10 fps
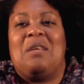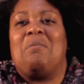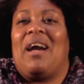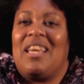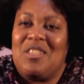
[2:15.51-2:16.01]

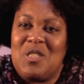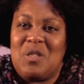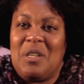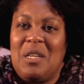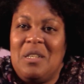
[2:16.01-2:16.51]
my
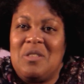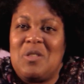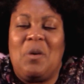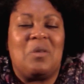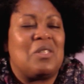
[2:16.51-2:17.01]
history
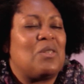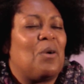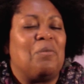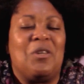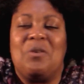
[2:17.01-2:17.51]
told so
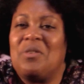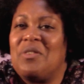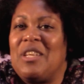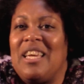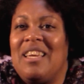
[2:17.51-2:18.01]

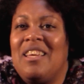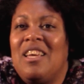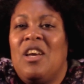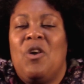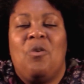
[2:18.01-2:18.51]
beautifully,
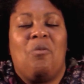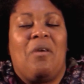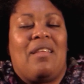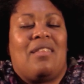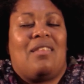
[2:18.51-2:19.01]

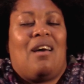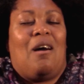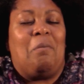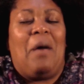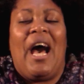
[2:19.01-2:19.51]
with
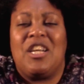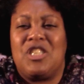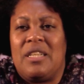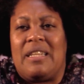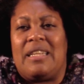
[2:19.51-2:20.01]

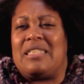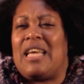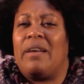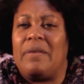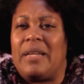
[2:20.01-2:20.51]
passion and
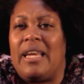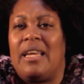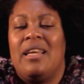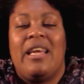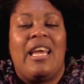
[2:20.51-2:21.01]
integrity,
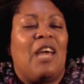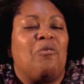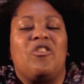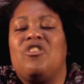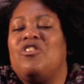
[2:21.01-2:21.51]
and
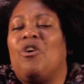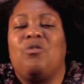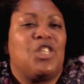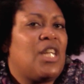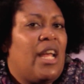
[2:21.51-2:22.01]
with no
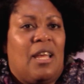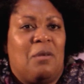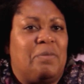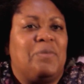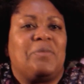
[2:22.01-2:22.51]

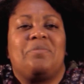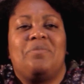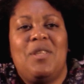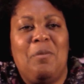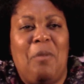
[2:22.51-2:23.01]
shame.
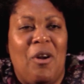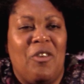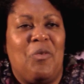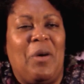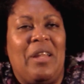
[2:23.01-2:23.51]
Part
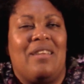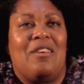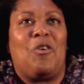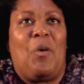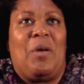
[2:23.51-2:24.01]
of
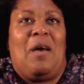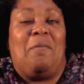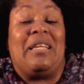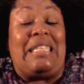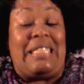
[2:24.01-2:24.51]
what growing
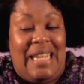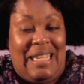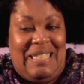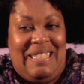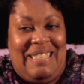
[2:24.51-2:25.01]
up in East
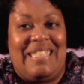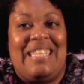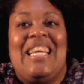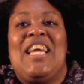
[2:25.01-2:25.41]
Texas,